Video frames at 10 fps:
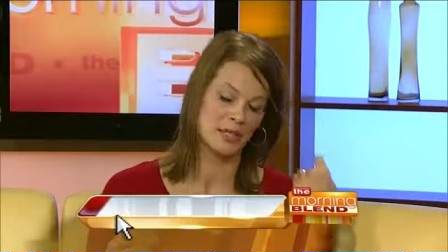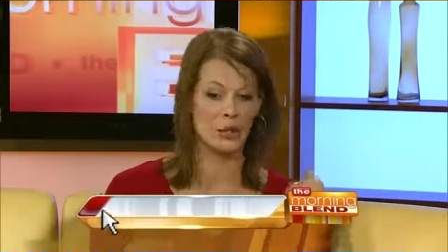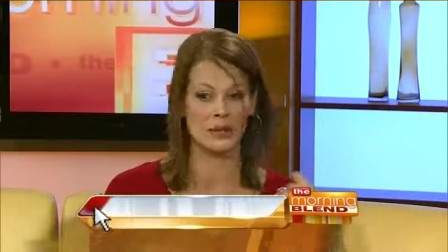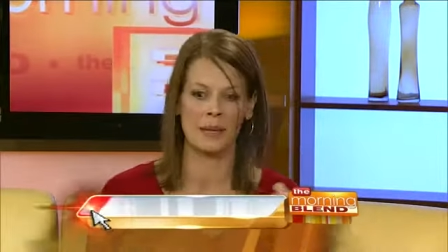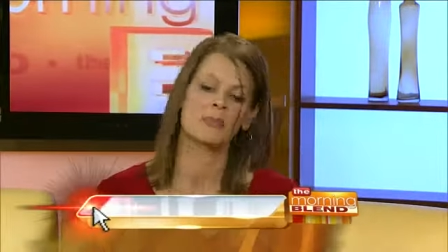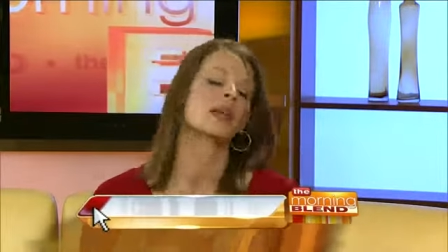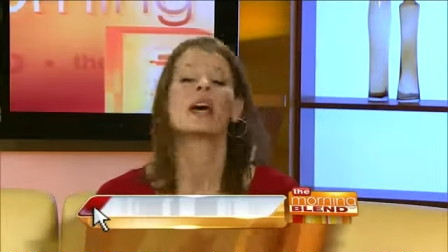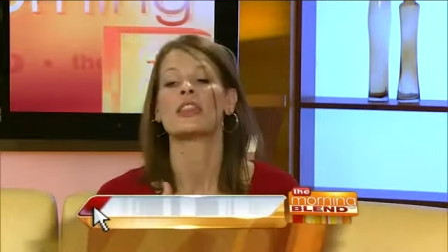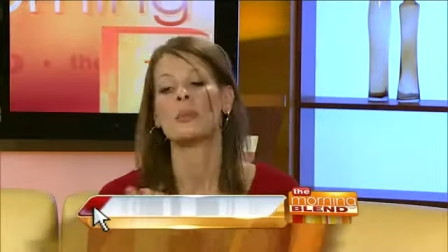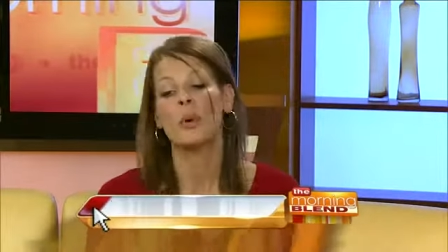excuse me.
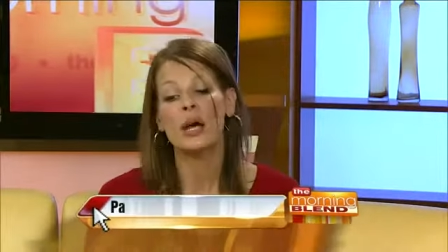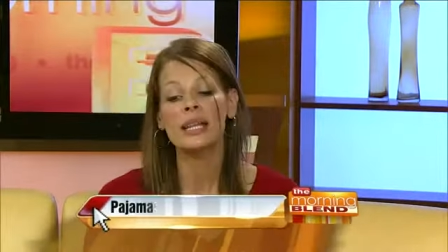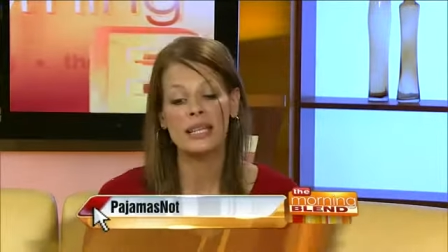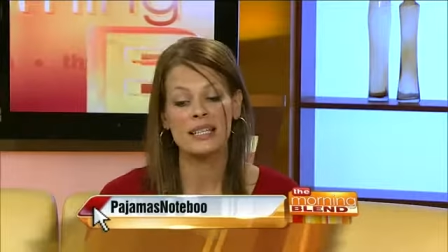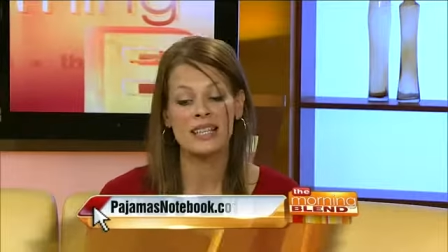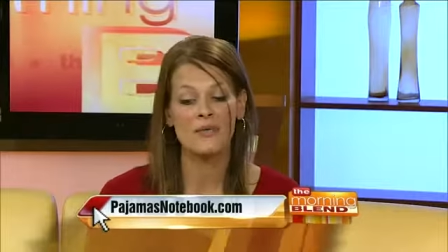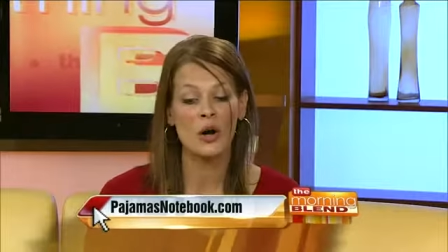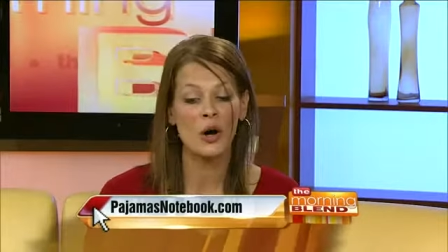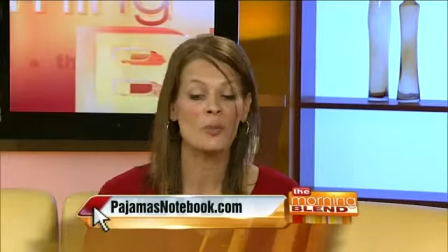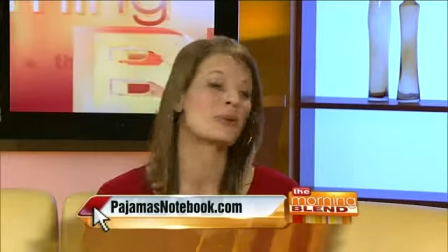Yeah. The point is of
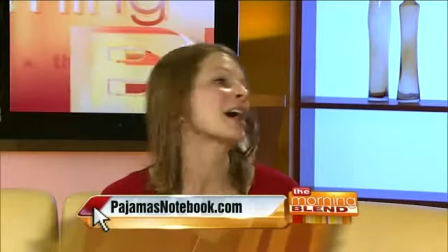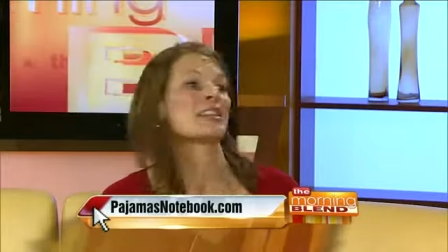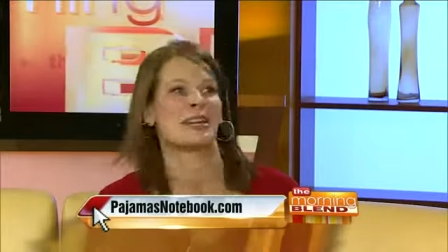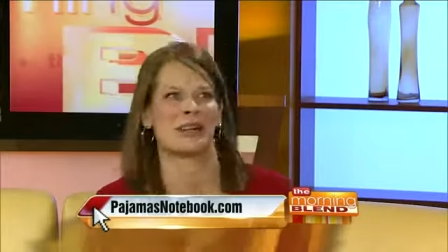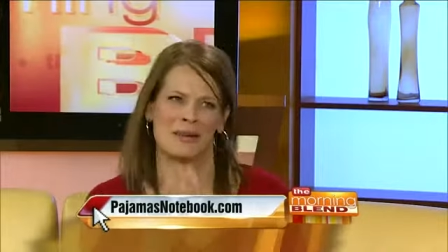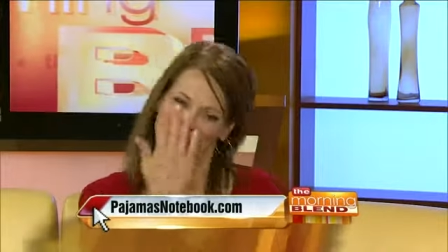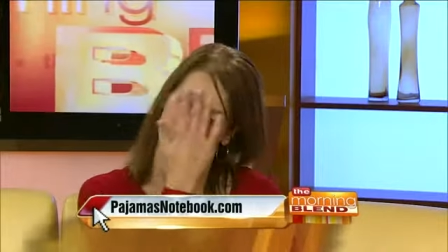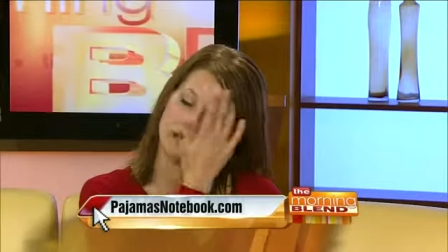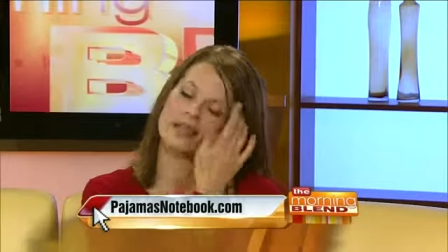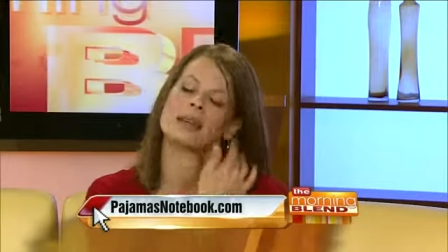the whole project. I know I'm
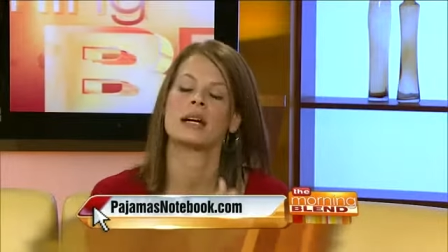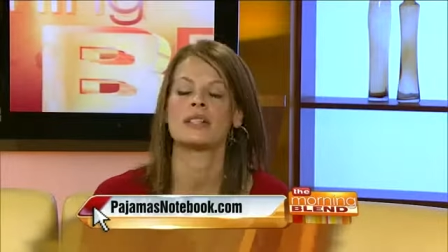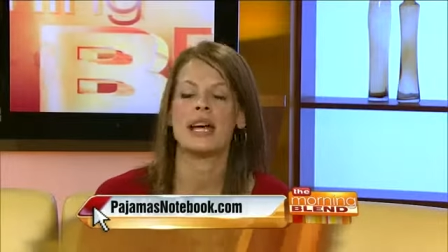like hair